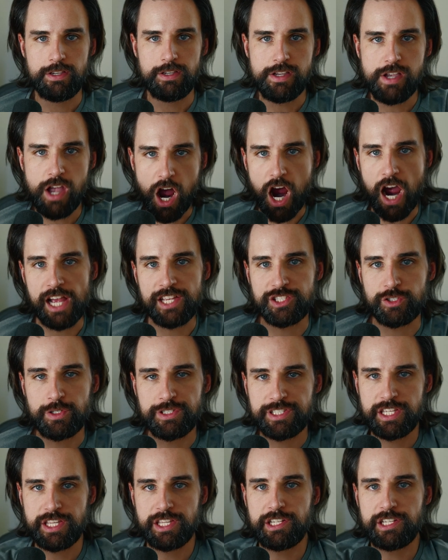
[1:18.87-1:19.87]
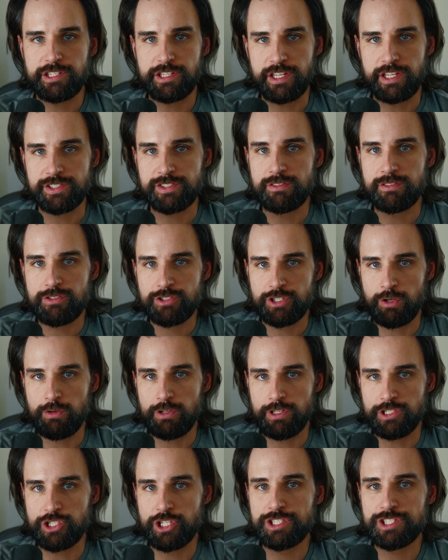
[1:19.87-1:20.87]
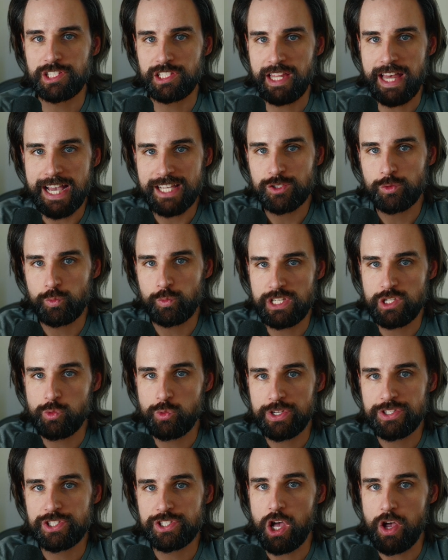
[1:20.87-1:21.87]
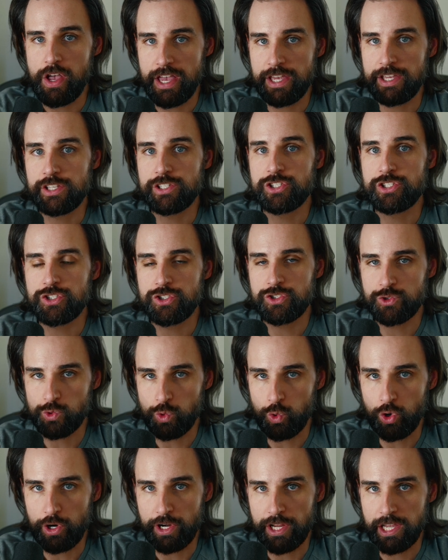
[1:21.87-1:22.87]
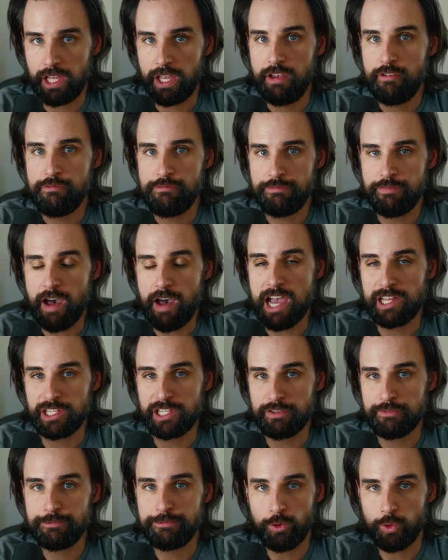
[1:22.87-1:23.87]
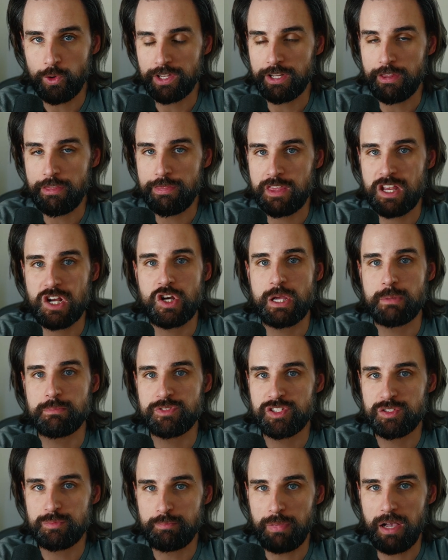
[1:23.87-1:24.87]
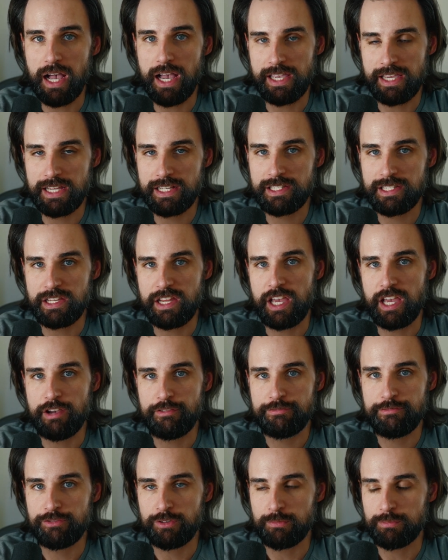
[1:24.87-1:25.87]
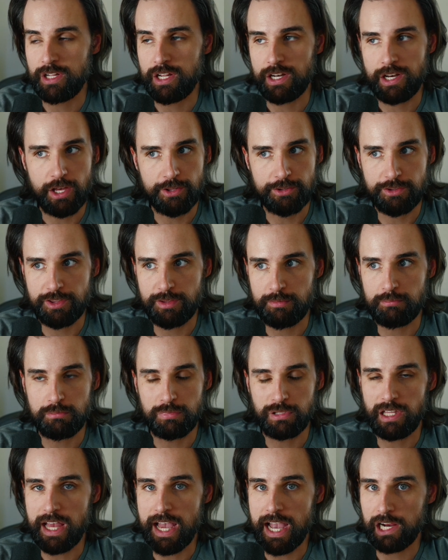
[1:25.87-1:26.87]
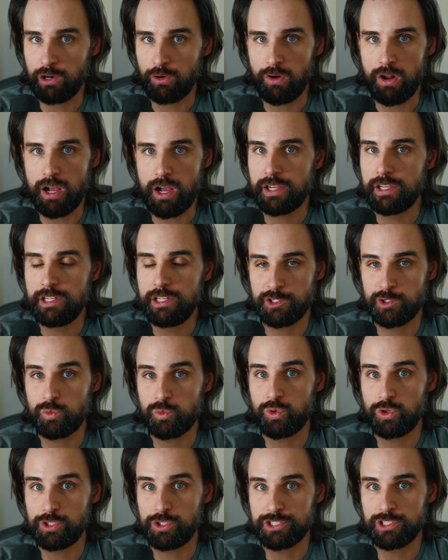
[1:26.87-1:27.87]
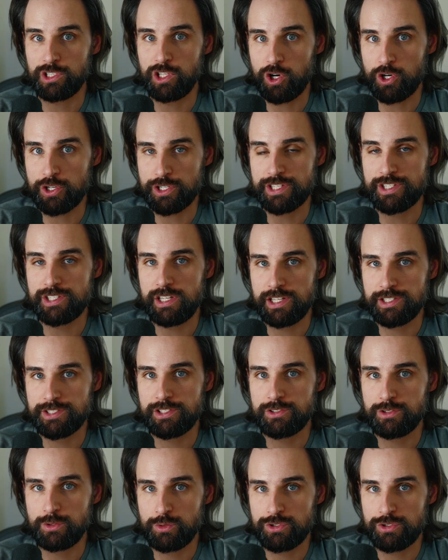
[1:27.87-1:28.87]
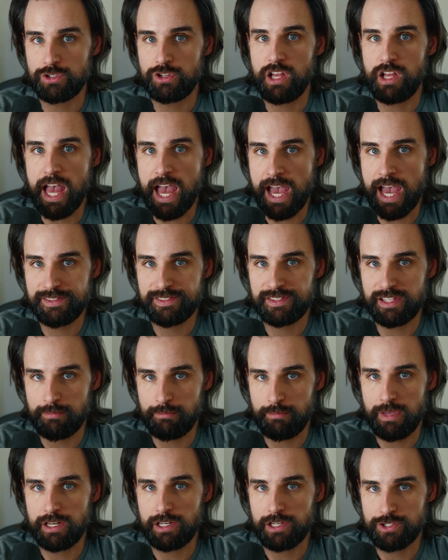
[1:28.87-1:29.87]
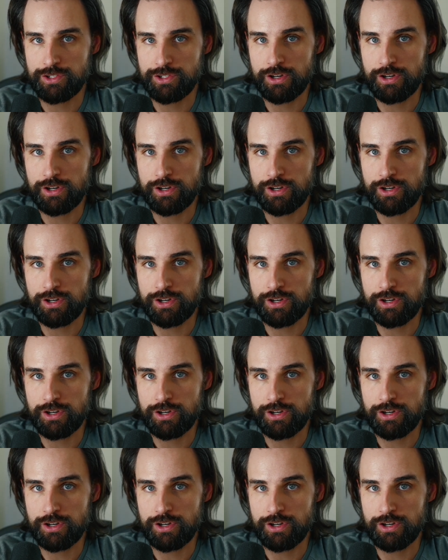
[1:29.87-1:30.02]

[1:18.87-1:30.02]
All right, so let's get into this. So, in just the last week, we saw a historic filing for an Ethereum spot ETF from none other than BlackRock, you know, the world's largest institutional asset manager.